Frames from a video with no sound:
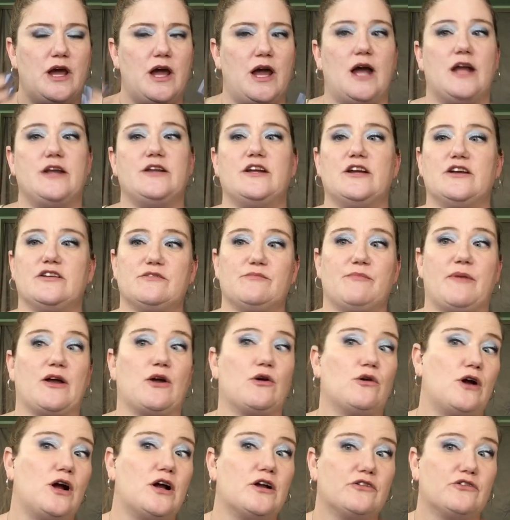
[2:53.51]
And yes, my
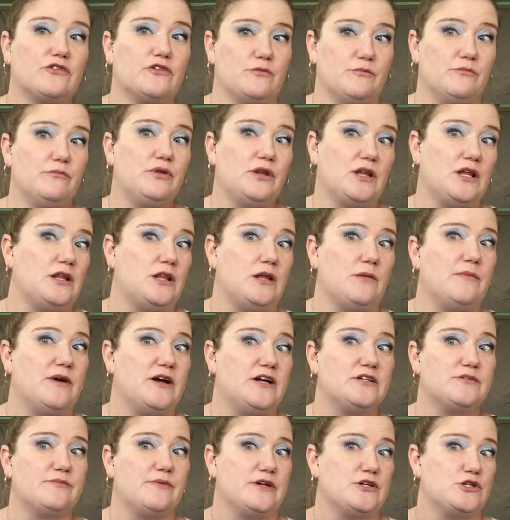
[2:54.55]
Crocs completely
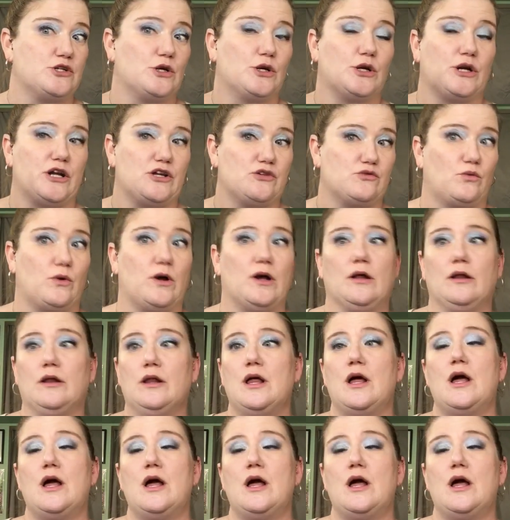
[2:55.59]
match my shirt as well.